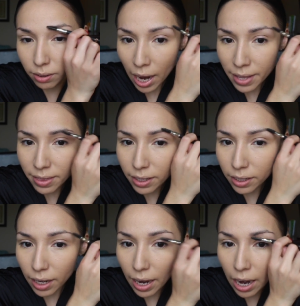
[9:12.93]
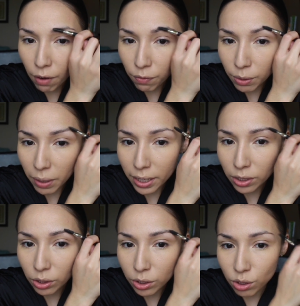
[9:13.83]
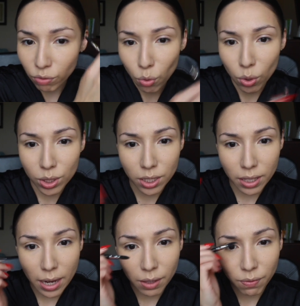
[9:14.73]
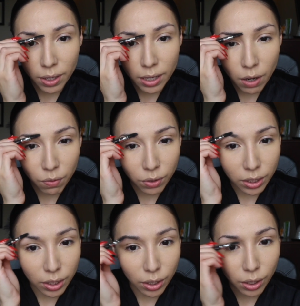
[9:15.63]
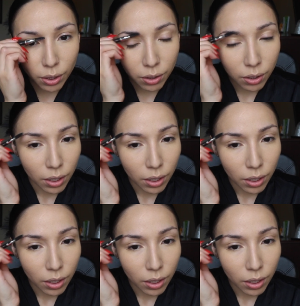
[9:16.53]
I think everybody looks forward to that event every year.